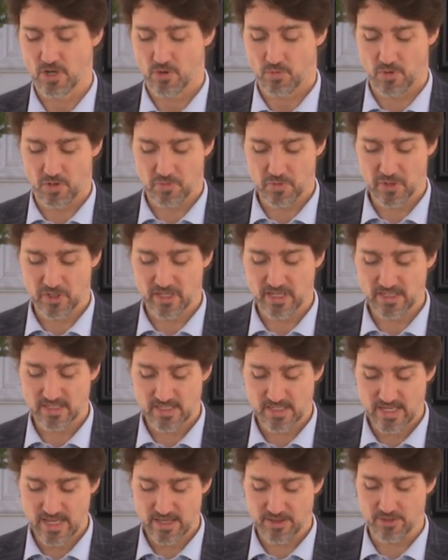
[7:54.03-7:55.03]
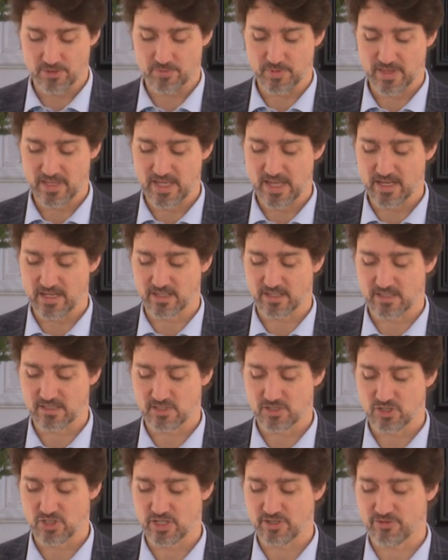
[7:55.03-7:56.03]
We're working together with
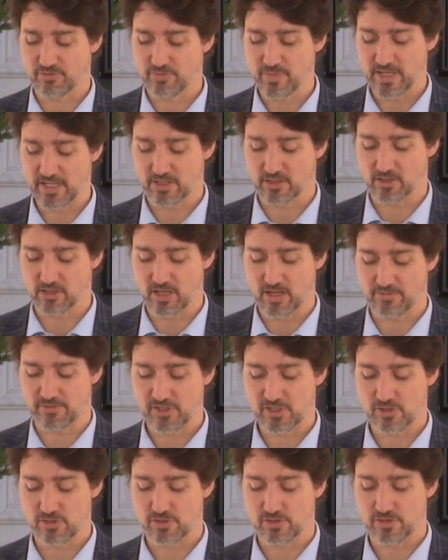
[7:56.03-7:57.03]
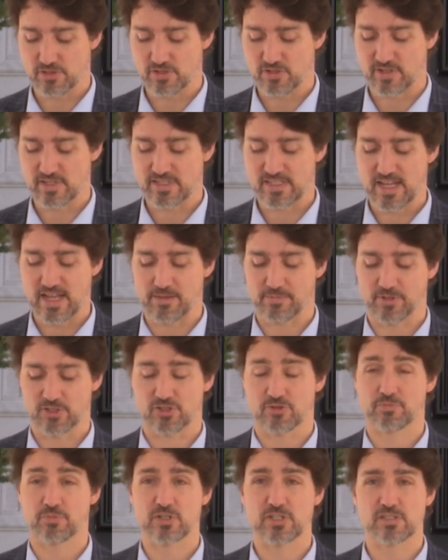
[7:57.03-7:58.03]
Canada's chief medical officers to
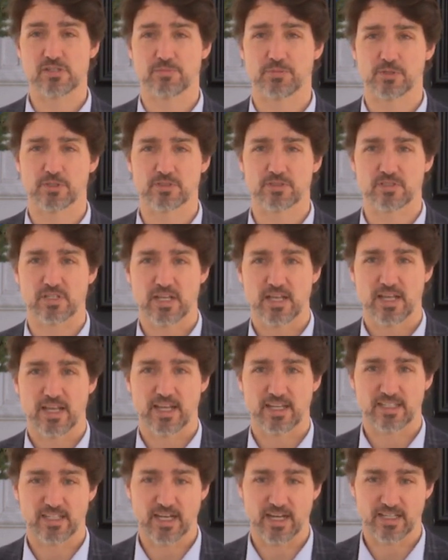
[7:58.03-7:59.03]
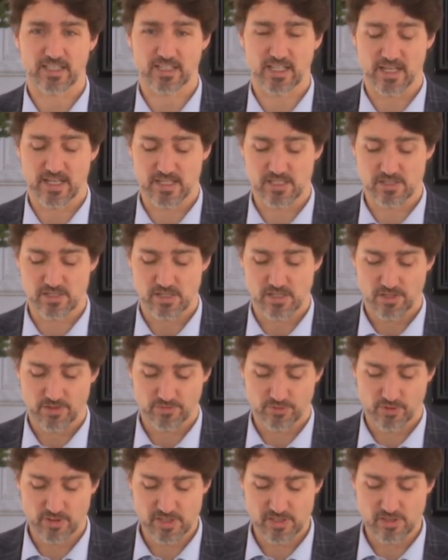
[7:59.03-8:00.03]
establish principles and guidelines
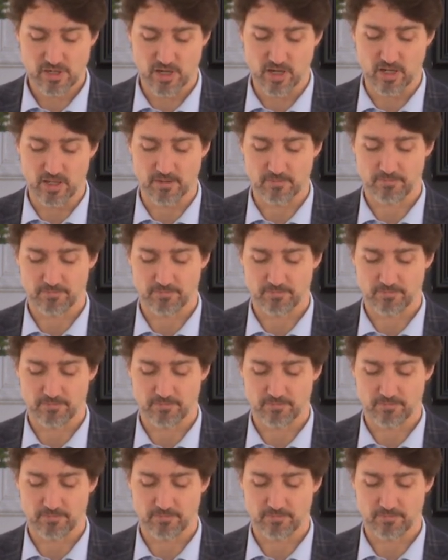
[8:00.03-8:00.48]
for us all.